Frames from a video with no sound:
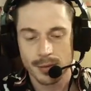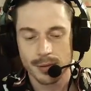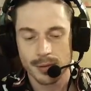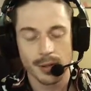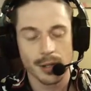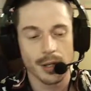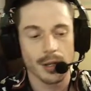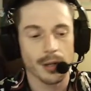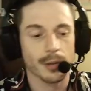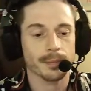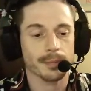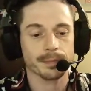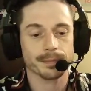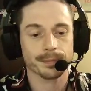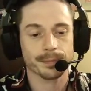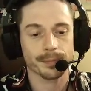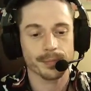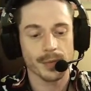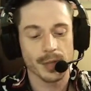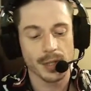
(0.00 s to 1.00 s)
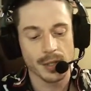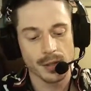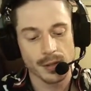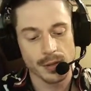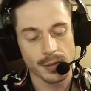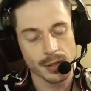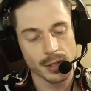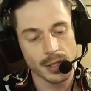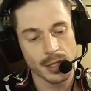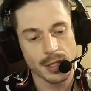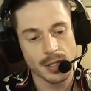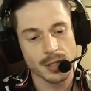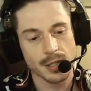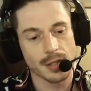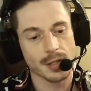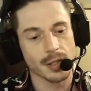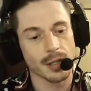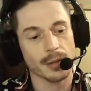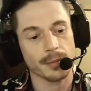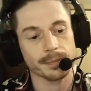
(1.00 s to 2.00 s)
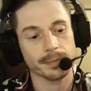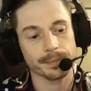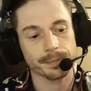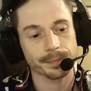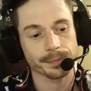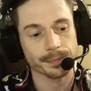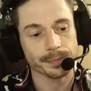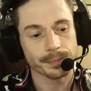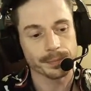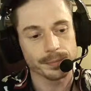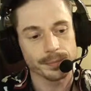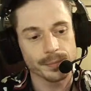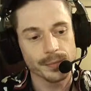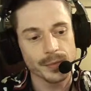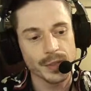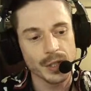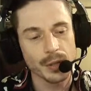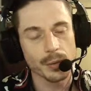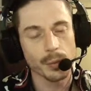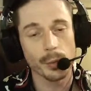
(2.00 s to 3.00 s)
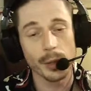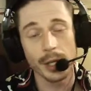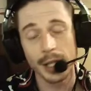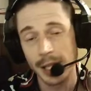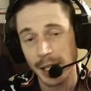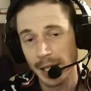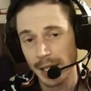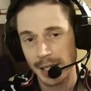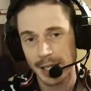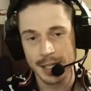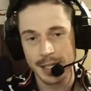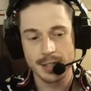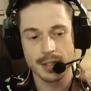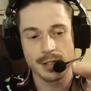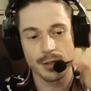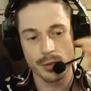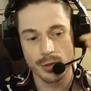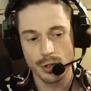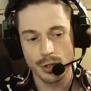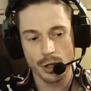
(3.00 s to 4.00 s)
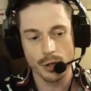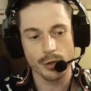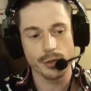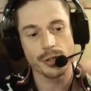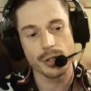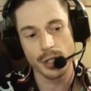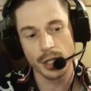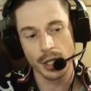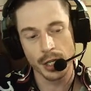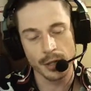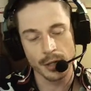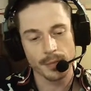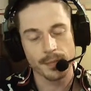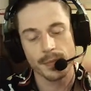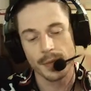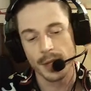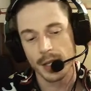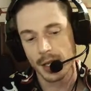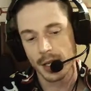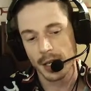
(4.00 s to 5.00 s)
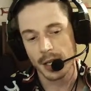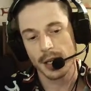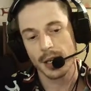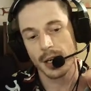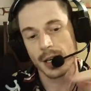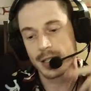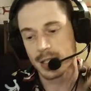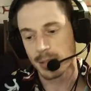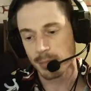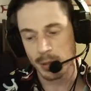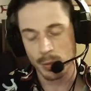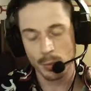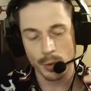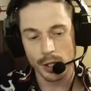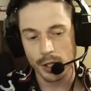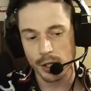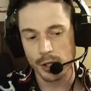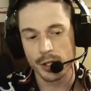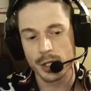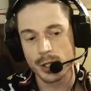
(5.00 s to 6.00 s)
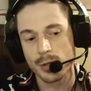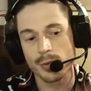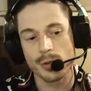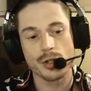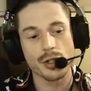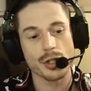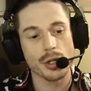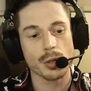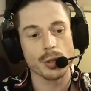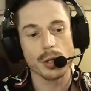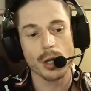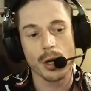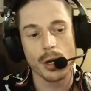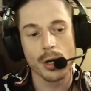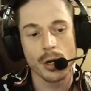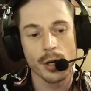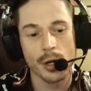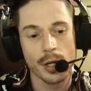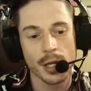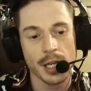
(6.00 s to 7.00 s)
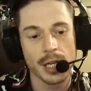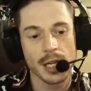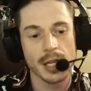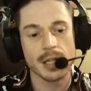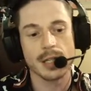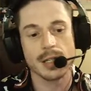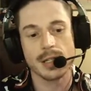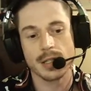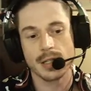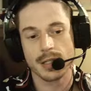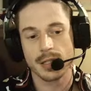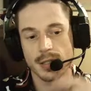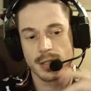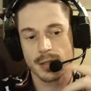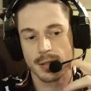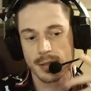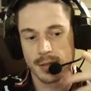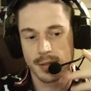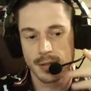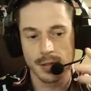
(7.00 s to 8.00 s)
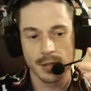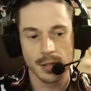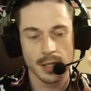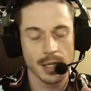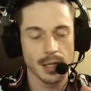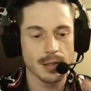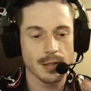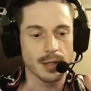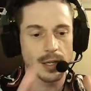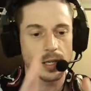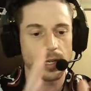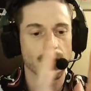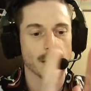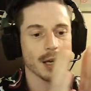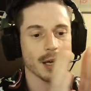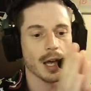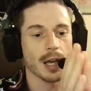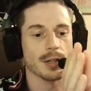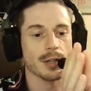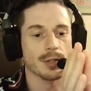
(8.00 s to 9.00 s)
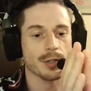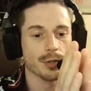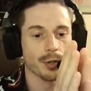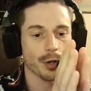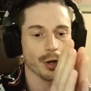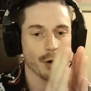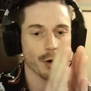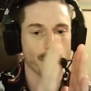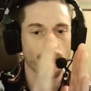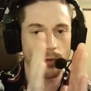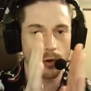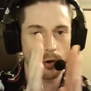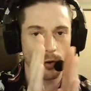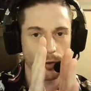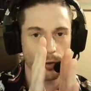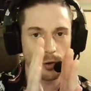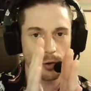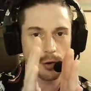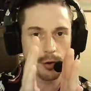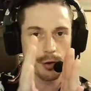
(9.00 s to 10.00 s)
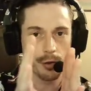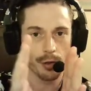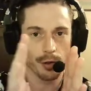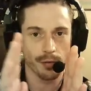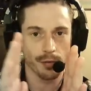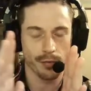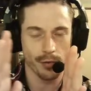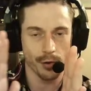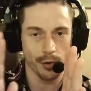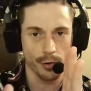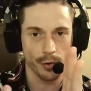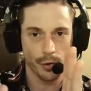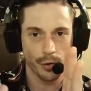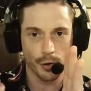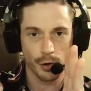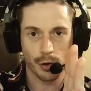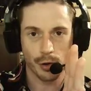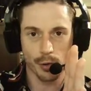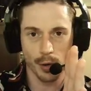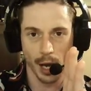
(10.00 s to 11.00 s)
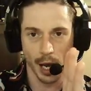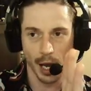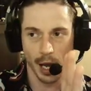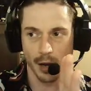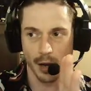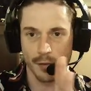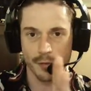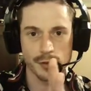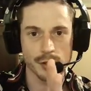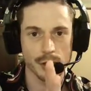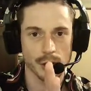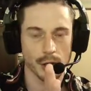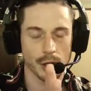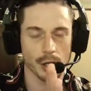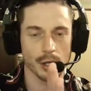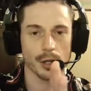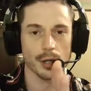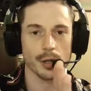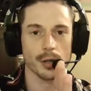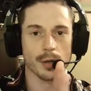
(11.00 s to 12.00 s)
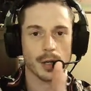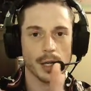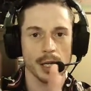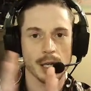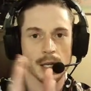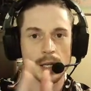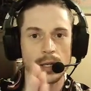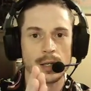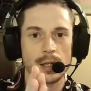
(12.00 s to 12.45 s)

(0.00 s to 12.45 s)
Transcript: You know. It's, you know. We like instant results, you know? Because I've been working on this for so long. It's like as you go further, the further you have to go, and